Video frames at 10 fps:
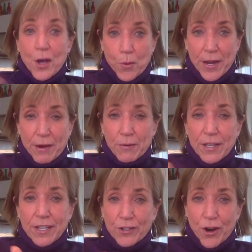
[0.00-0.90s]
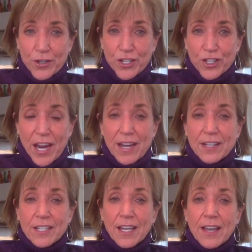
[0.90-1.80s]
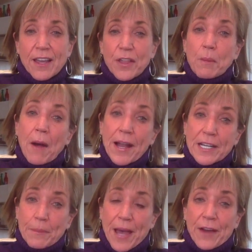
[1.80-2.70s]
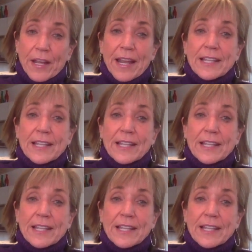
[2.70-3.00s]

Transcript: we can really start to change their mind about it.